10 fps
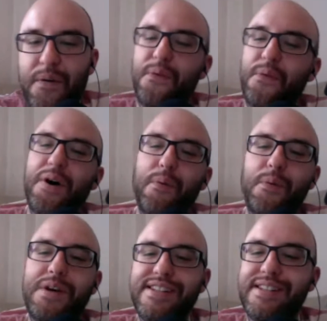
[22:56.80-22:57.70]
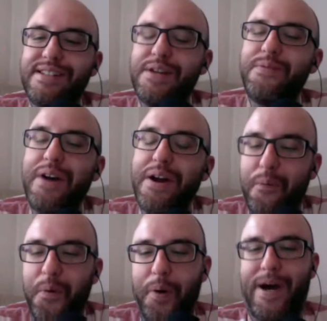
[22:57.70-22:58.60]
well, didn't
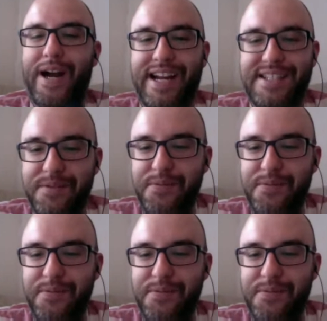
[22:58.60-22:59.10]
our war podcast,